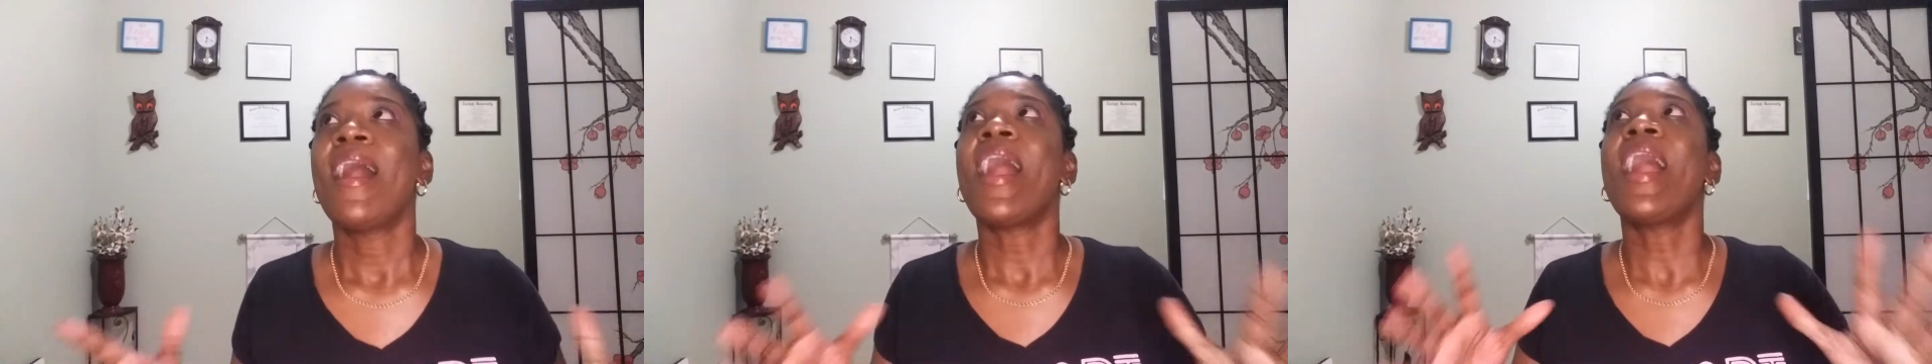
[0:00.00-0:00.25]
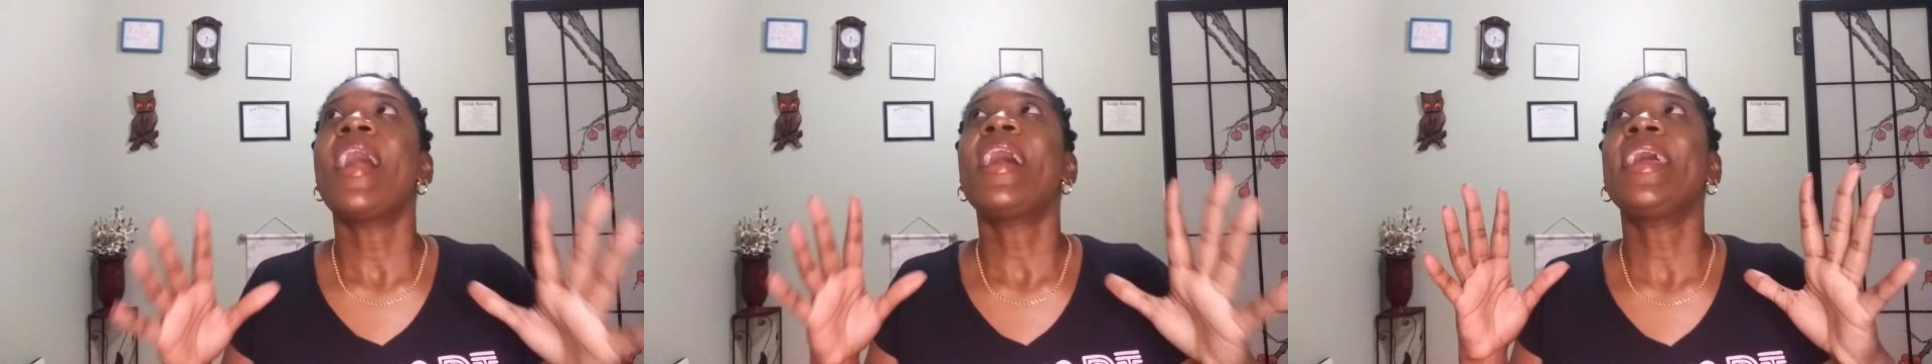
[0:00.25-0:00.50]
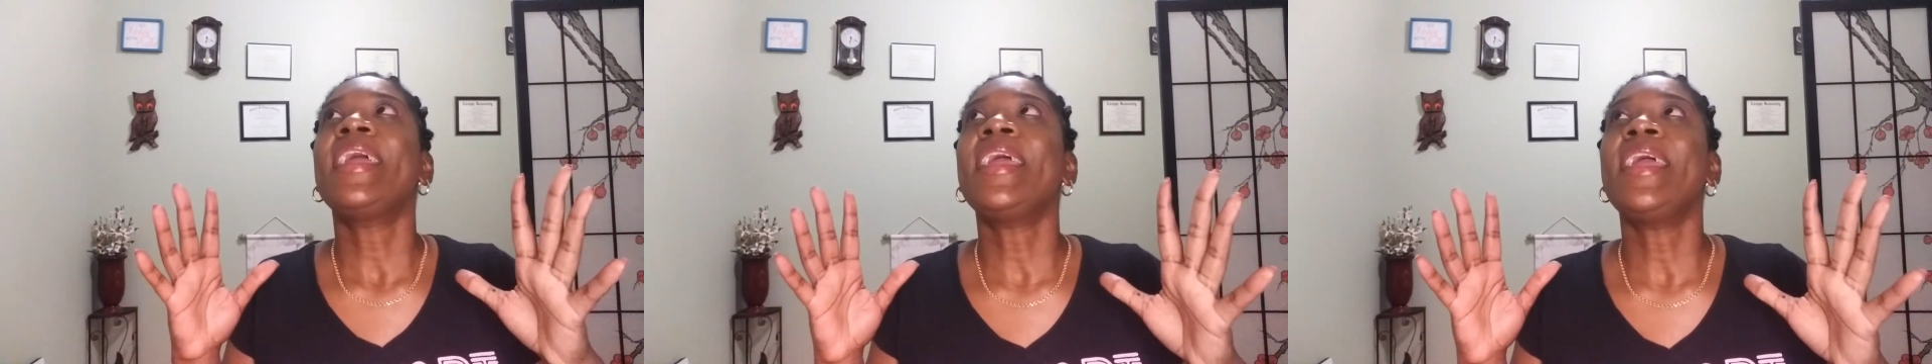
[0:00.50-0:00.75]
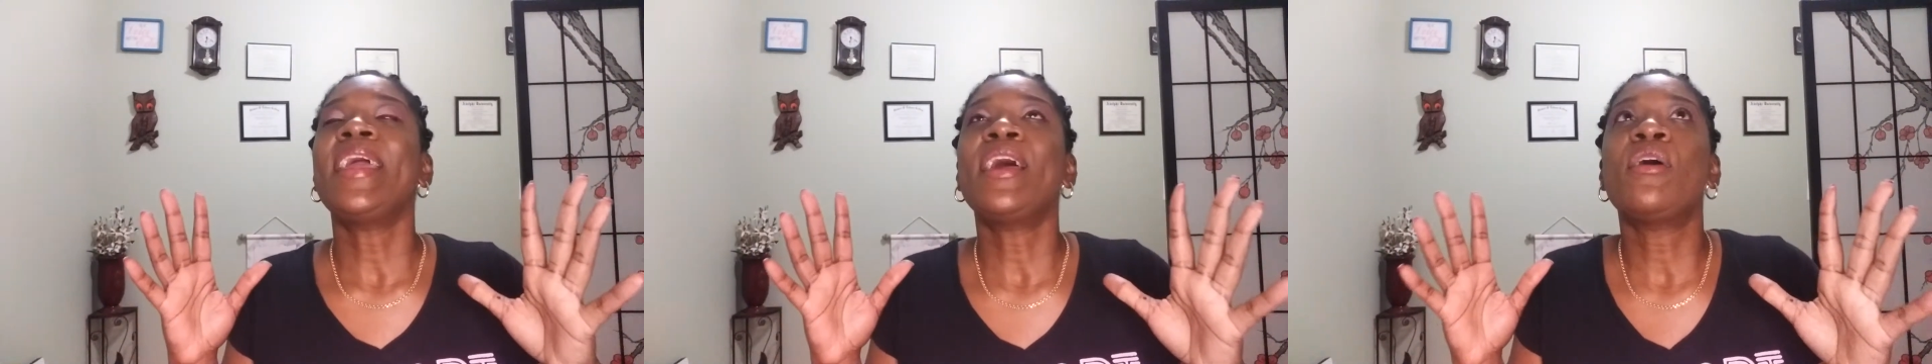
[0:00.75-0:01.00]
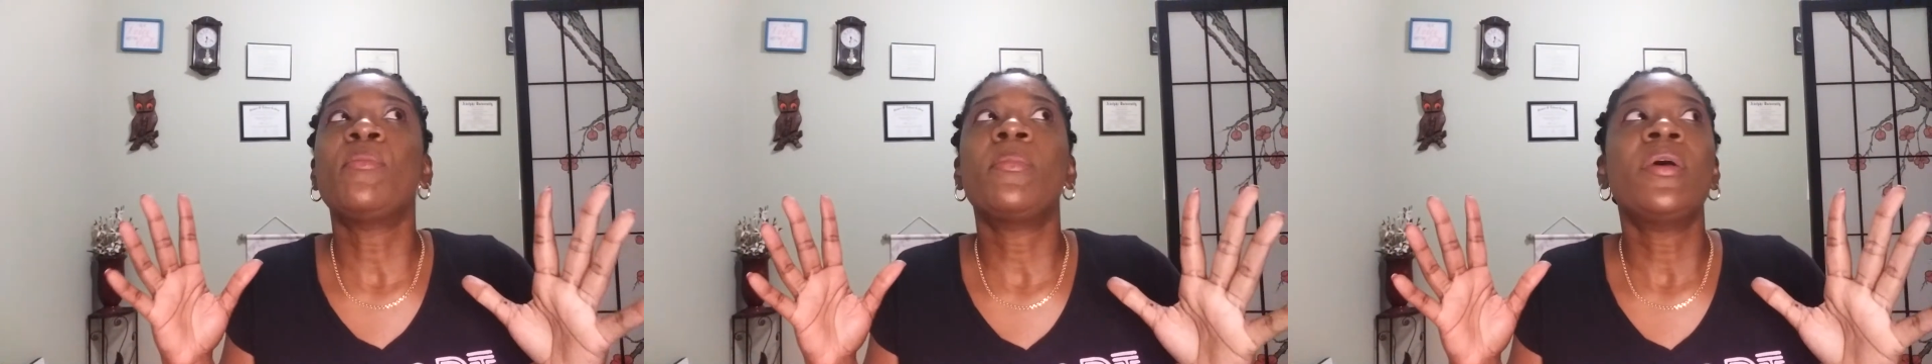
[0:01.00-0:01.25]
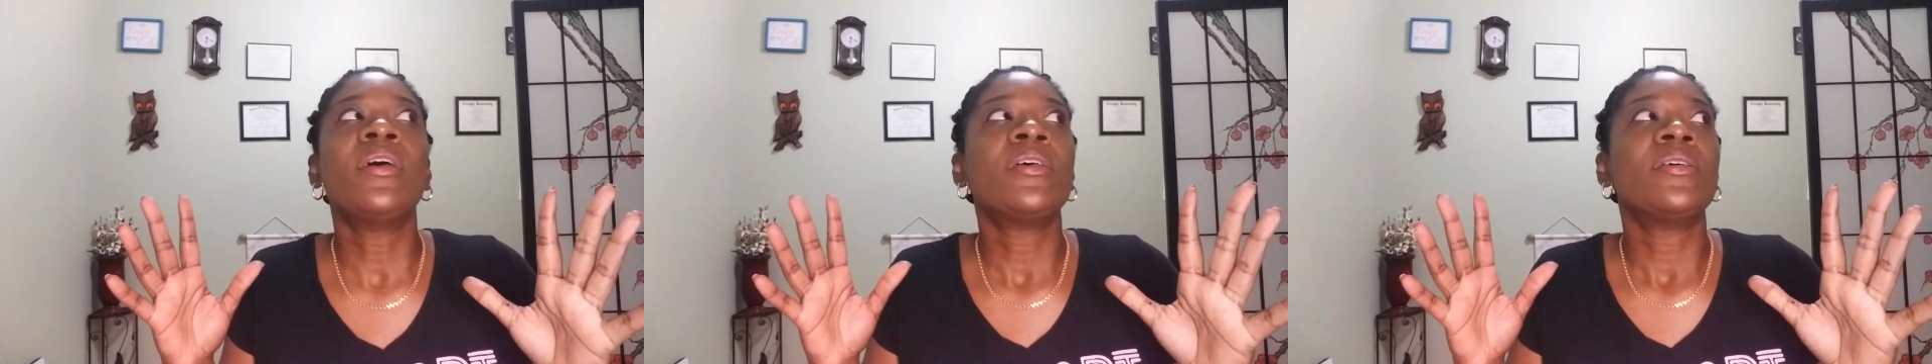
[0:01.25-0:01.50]
I
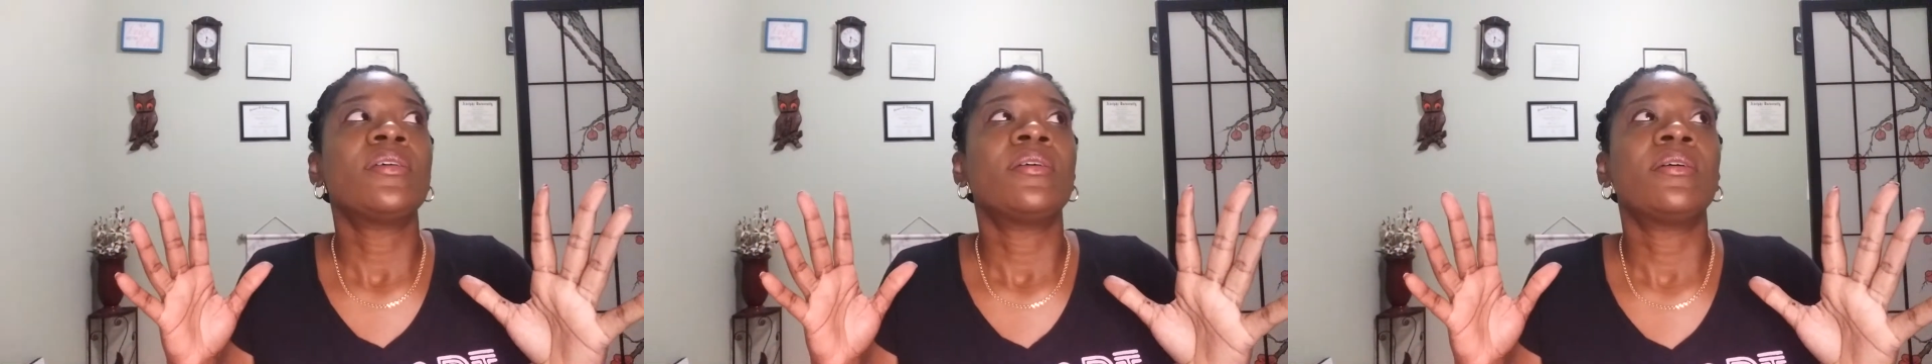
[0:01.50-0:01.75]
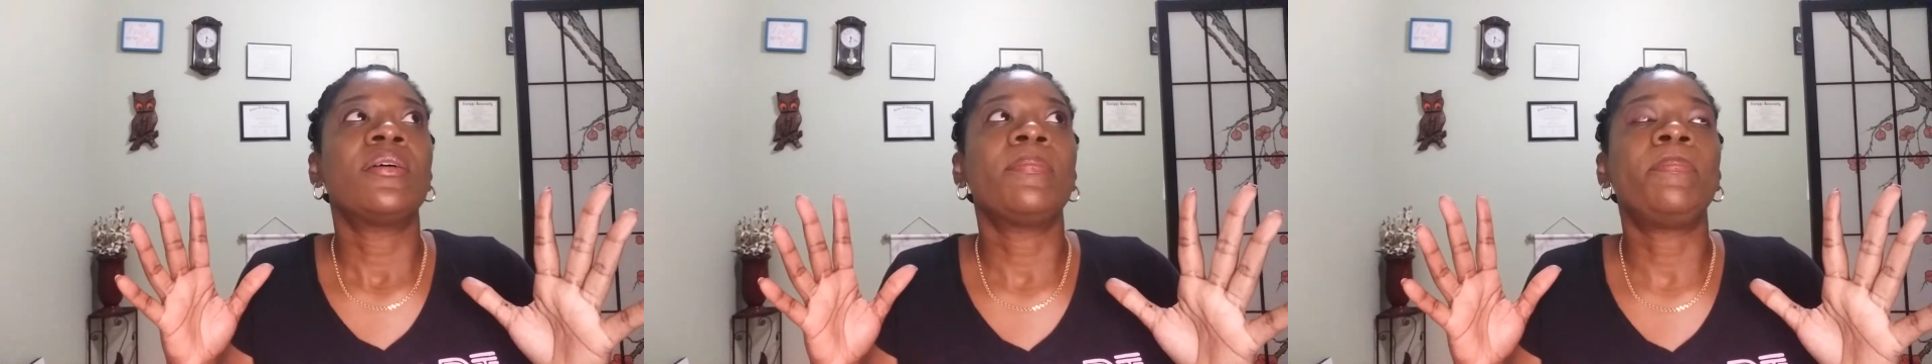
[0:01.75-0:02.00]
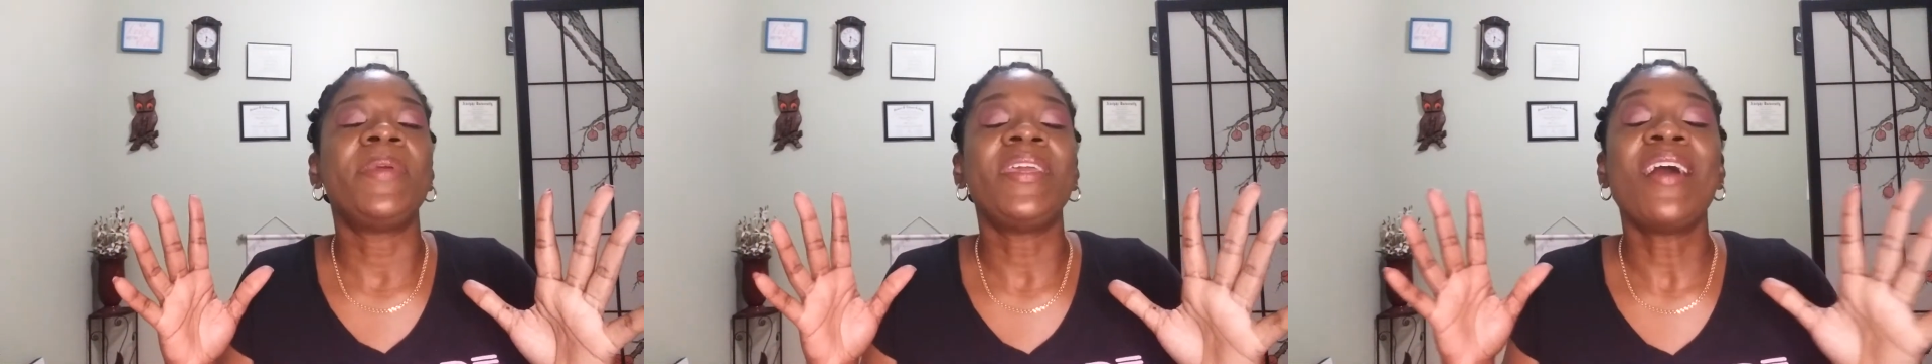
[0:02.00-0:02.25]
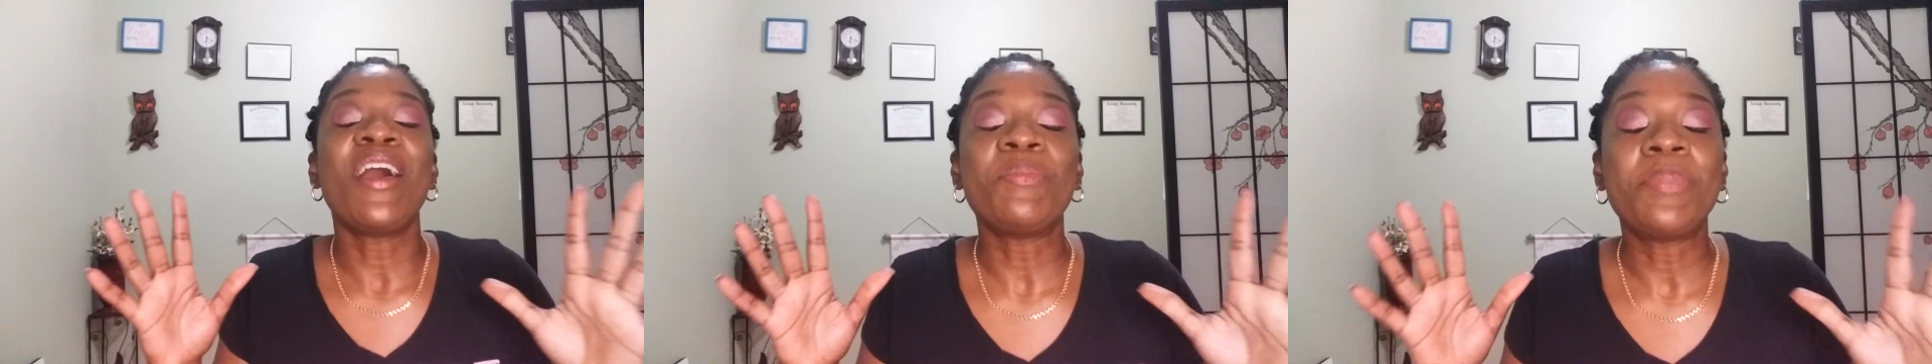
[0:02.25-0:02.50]
am beyond